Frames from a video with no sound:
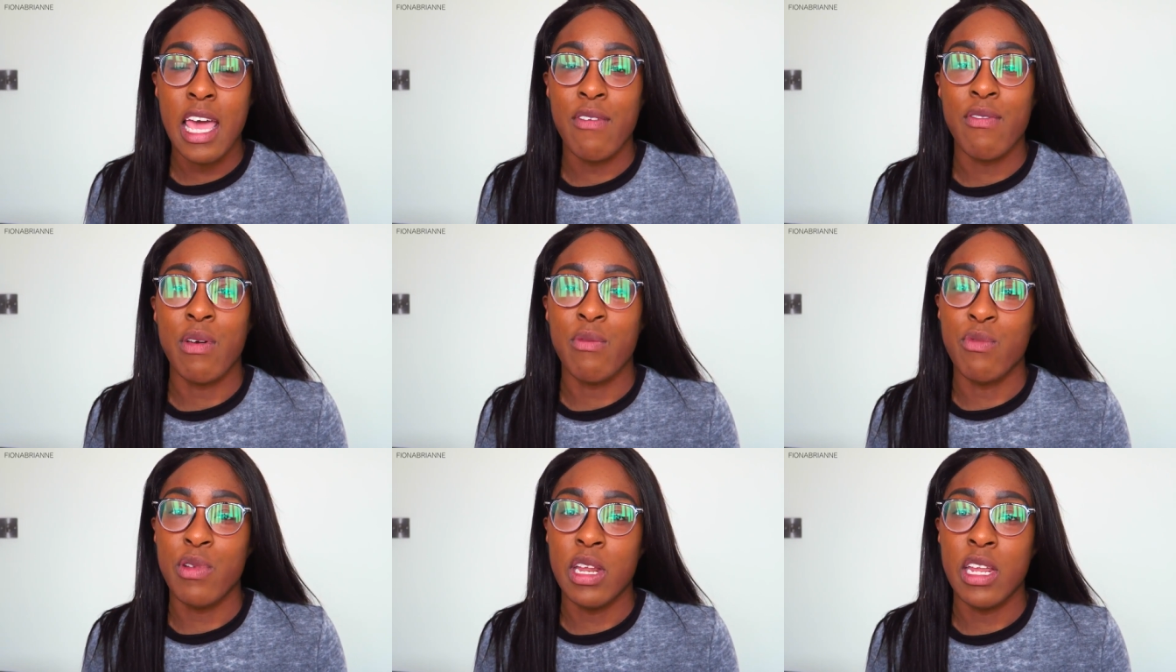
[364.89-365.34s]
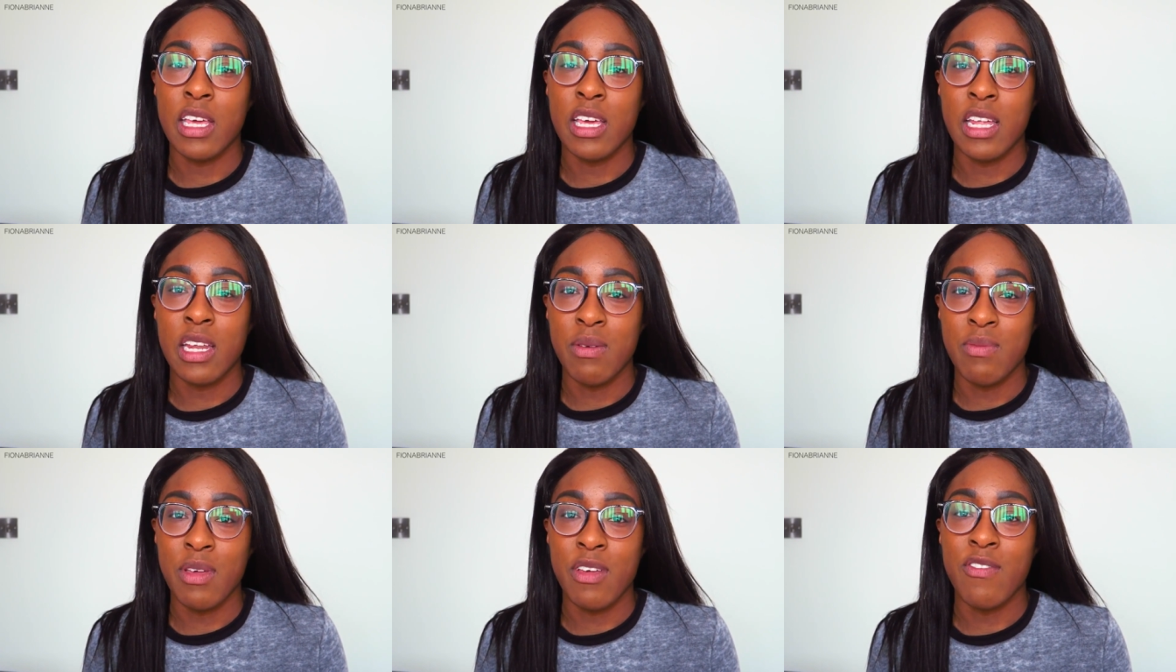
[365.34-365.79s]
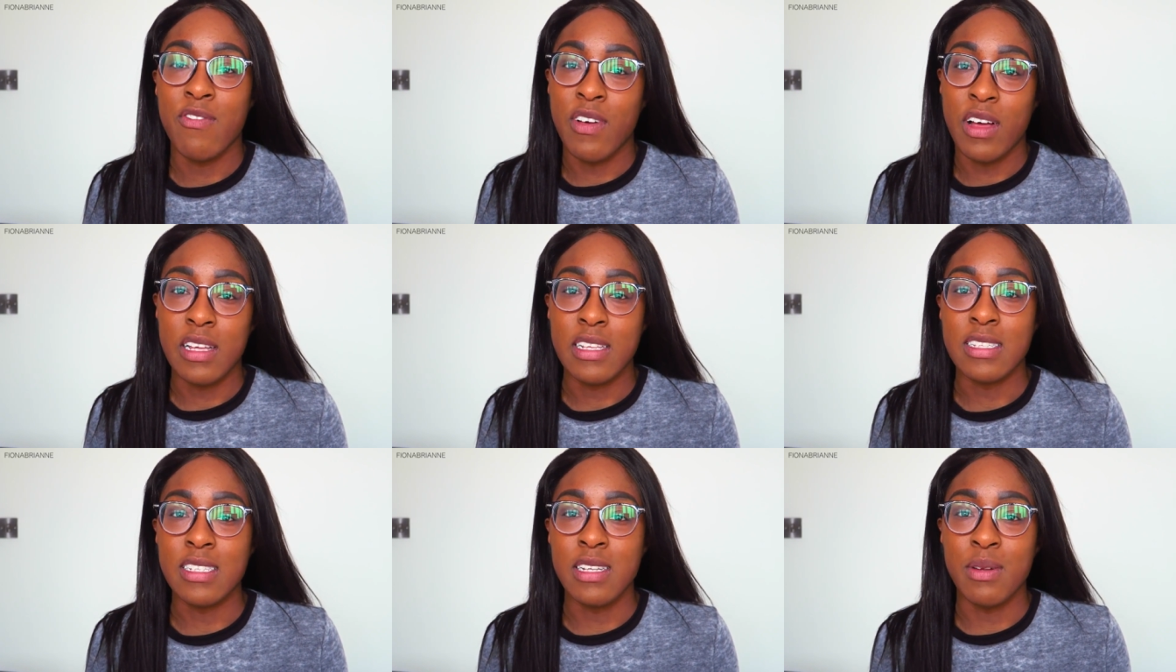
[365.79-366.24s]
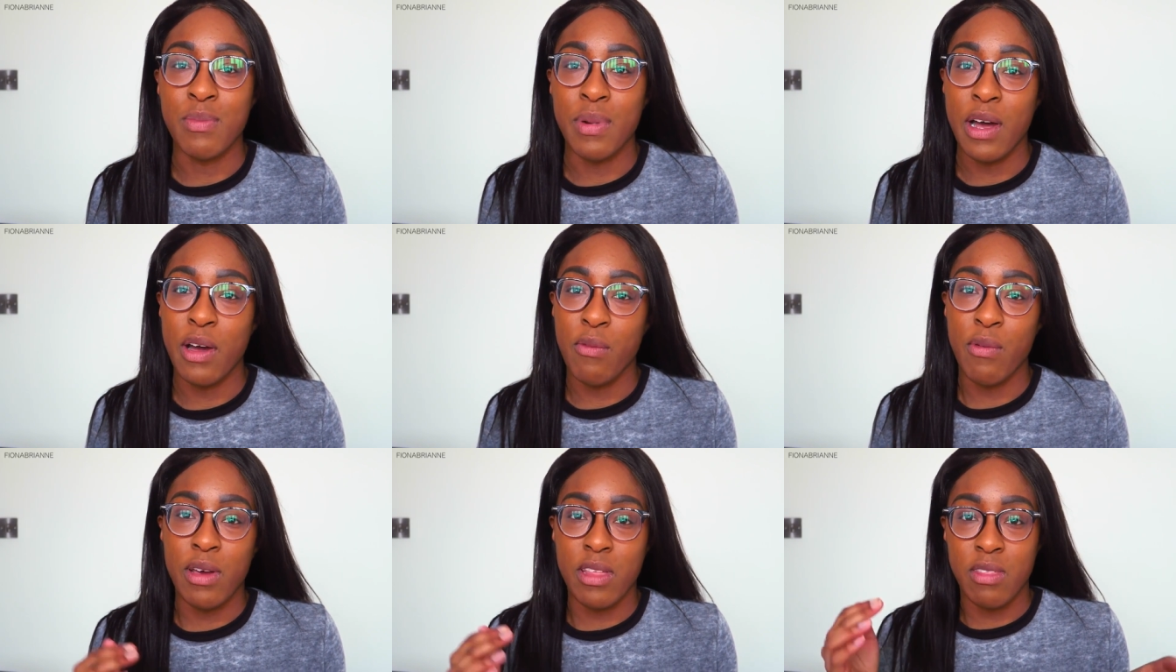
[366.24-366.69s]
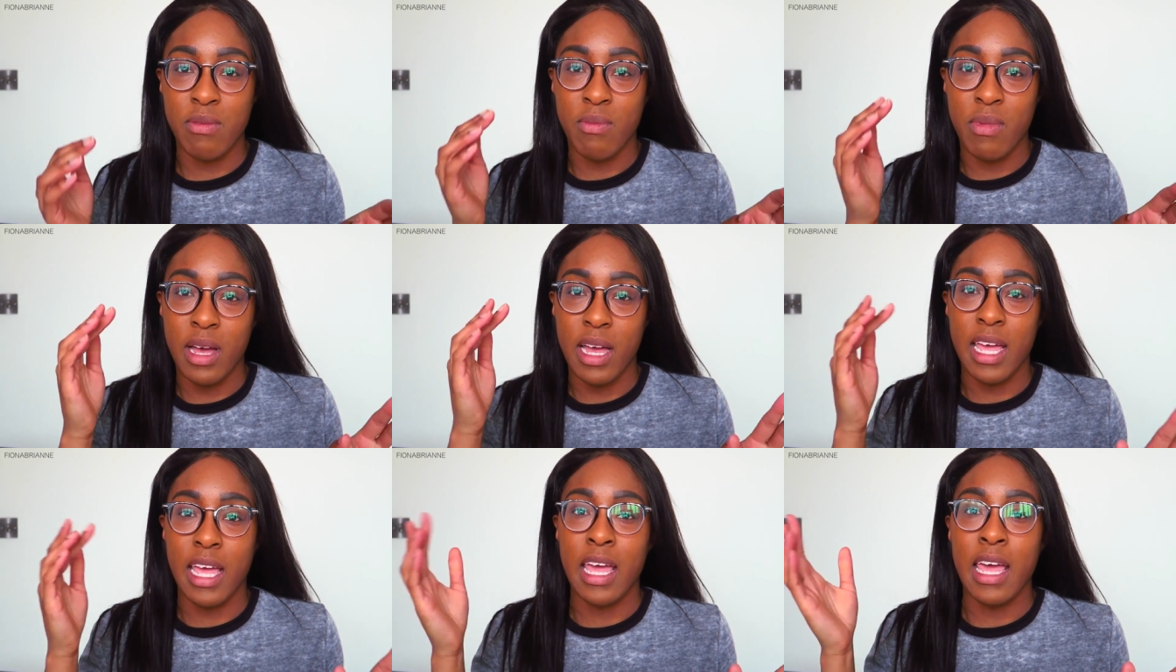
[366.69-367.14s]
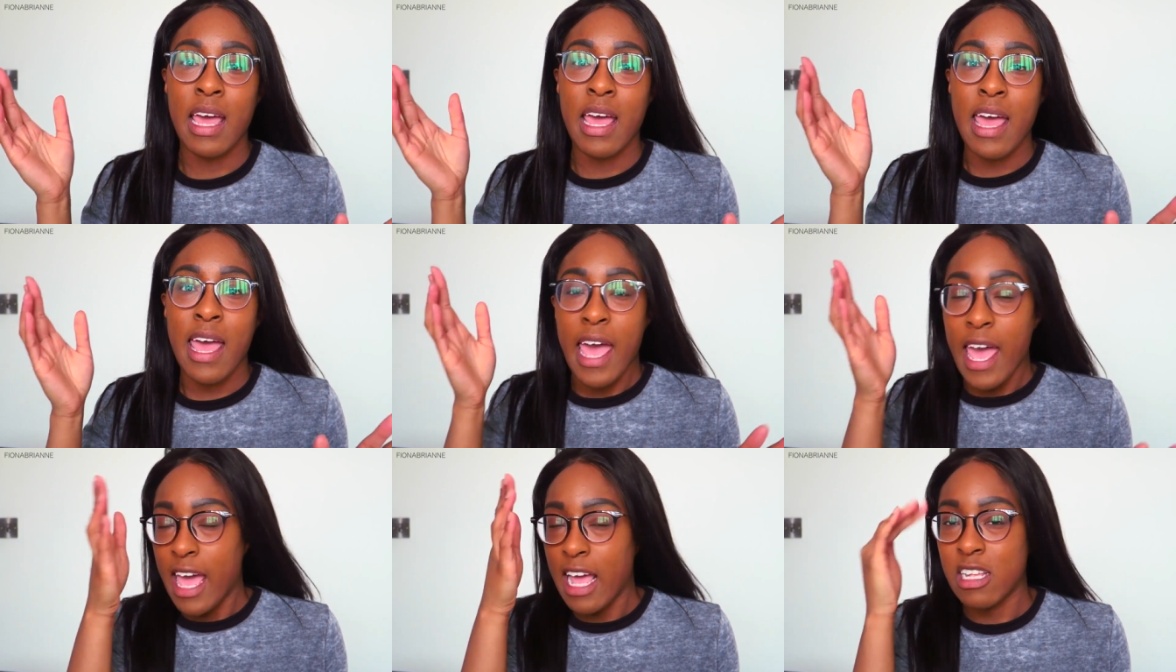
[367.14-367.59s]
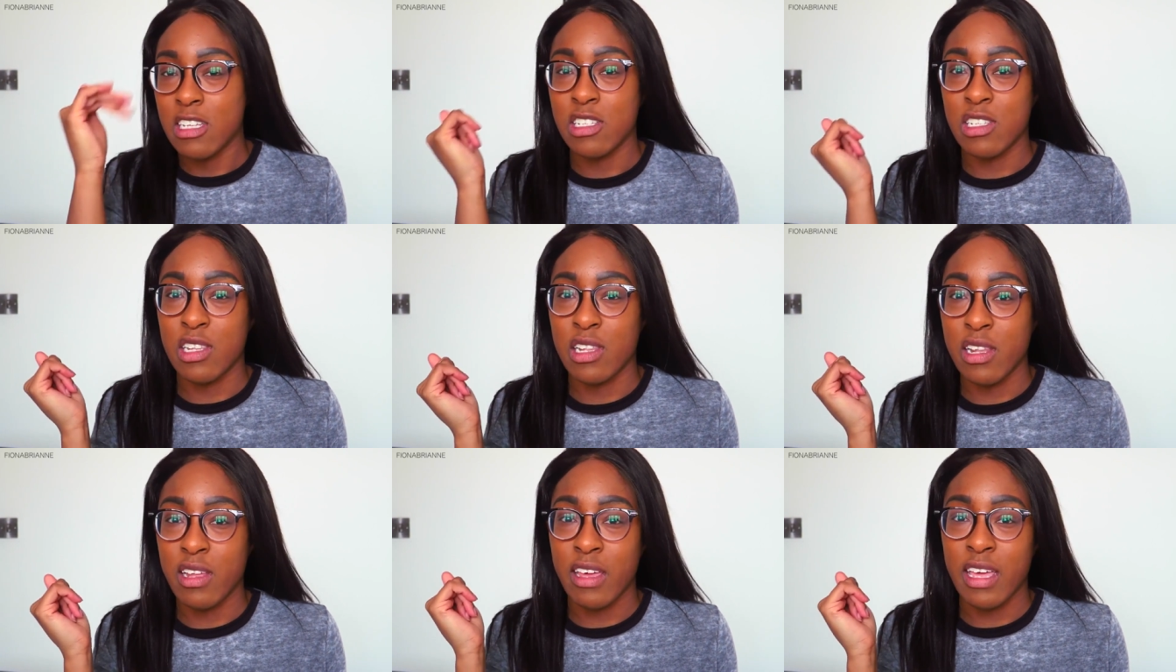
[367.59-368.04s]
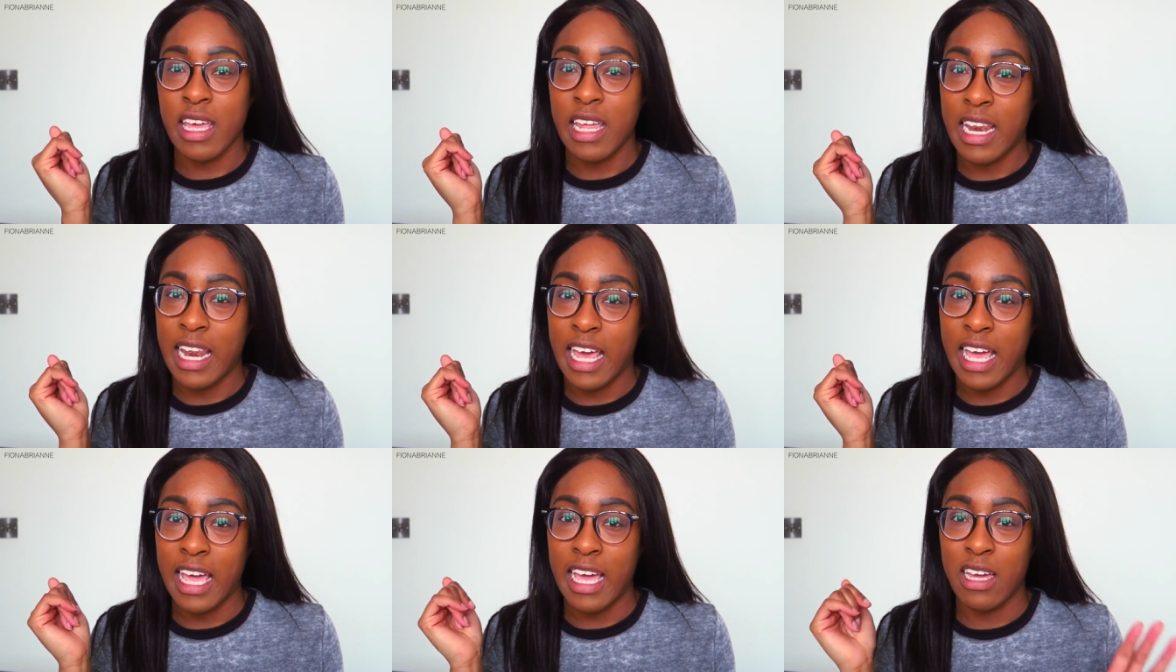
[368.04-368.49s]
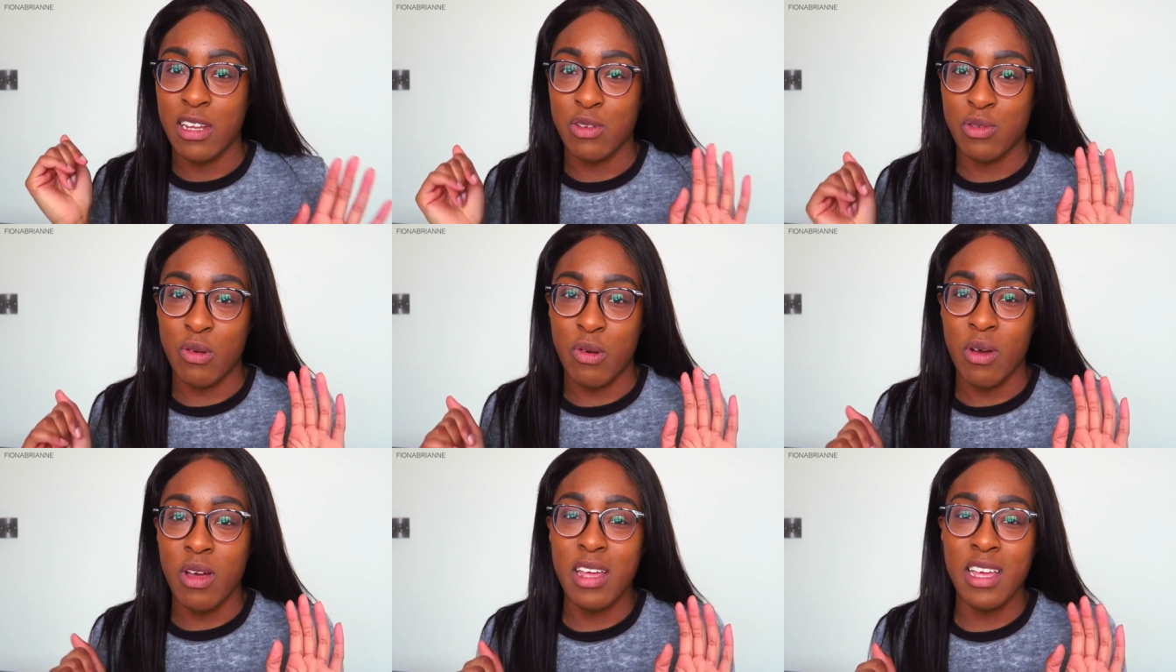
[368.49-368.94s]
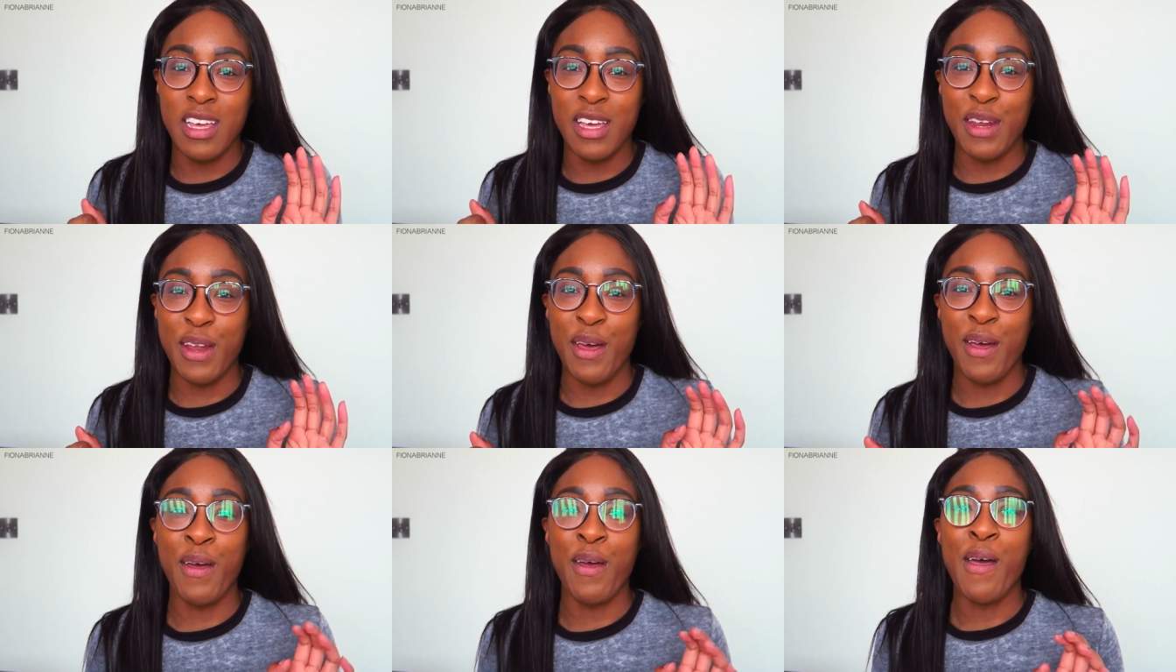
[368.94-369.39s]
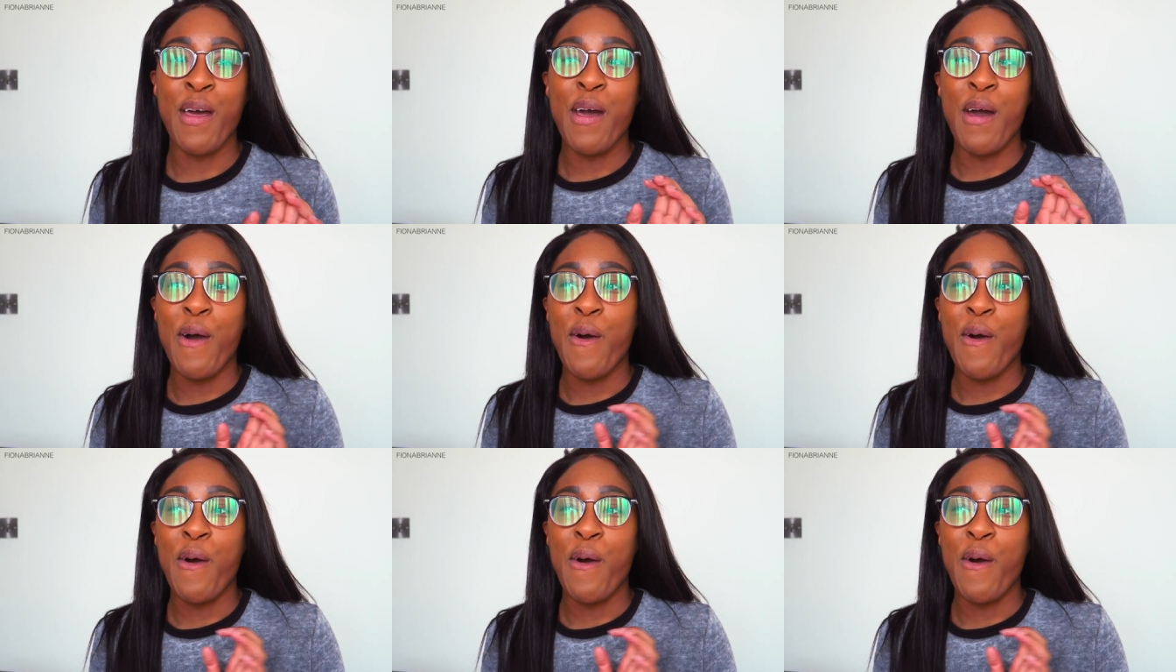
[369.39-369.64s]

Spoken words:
if I'm really going to be fussed about whether my edges are looking laid or you know,